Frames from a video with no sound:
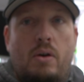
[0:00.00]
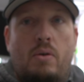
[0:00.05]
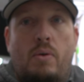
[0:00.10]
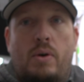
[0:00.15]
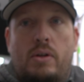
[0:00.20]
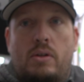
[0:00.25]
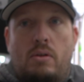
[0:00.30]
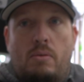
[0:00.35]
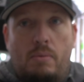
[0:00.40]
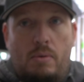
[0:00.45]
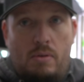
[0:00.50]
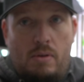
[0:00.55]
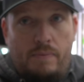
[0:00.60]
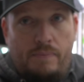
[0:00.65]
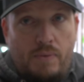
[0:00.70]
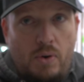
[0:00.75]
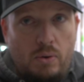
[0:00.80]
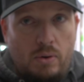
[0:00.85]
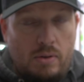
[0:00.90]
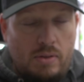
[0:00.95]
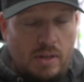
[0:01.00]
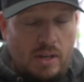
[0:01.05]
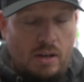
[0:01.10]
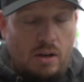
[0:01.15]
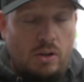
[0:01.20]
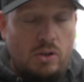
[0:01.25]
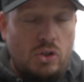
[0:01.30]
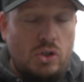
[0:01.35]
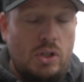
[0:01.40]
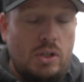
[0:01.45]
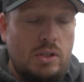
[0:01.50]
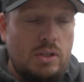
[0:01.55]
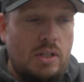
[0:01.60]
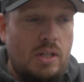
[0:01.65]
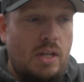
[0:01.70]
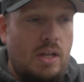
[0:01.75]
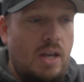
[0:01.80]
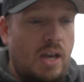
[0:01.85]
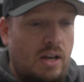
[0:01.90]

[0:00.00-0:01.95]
going to because I'm focusing on just the